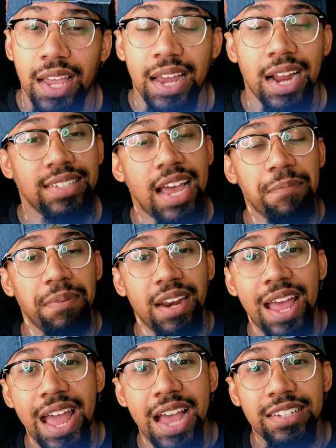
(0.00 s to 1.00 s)
and I type in
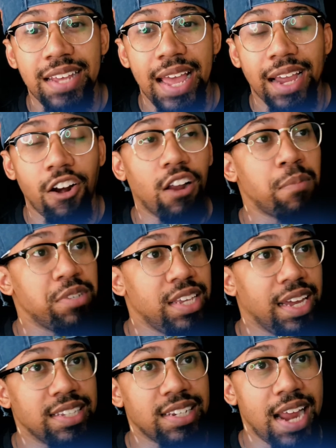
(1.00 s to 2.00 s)
a hashtag and all I'm
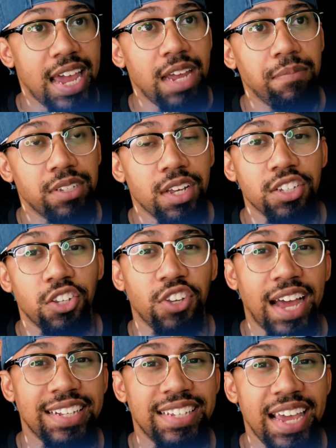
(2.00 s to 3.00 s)
seeing is names. So you
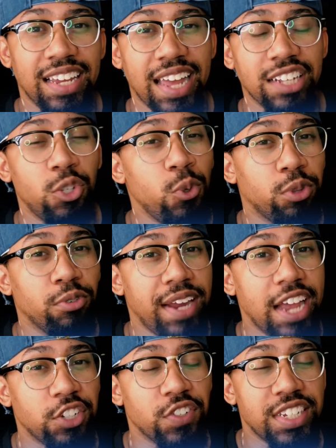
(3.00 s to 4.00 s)
gotta take like two, three
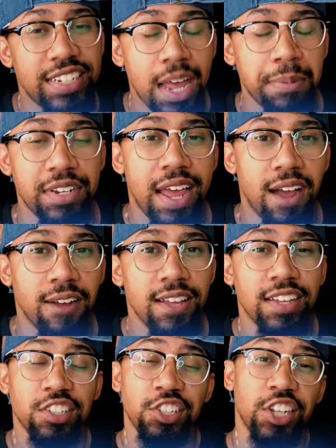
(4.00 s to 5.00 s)
extra steps now
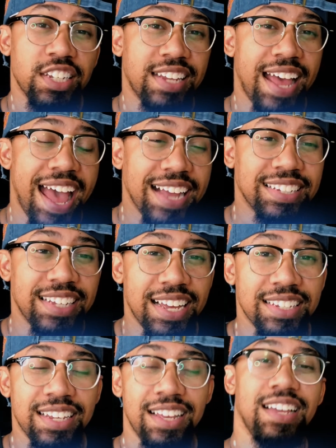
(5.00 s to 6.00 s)
just to
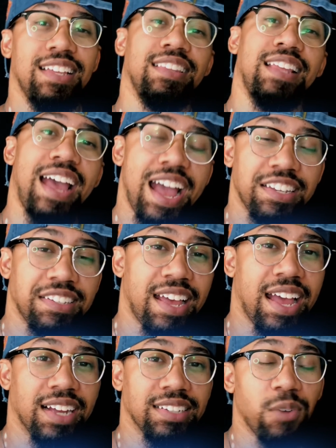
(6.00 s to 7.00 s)
access the
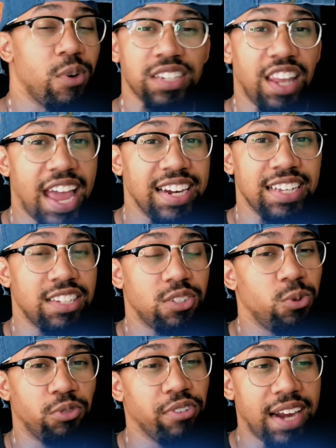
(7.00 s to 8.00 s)
hashtags. It wasn't like this
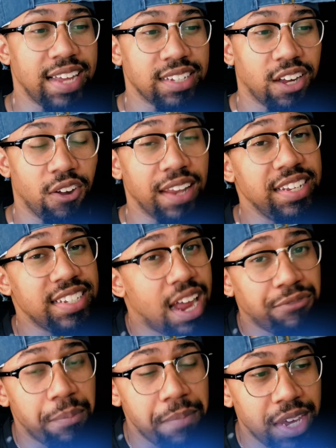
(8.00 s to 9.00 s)
two, three days ago, at least
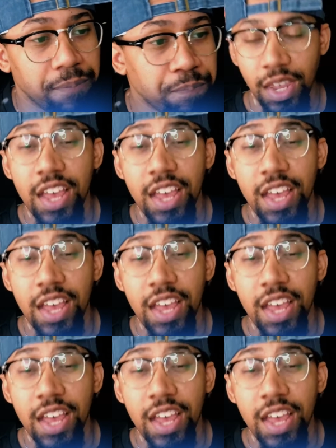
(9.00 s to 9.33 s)
not for me.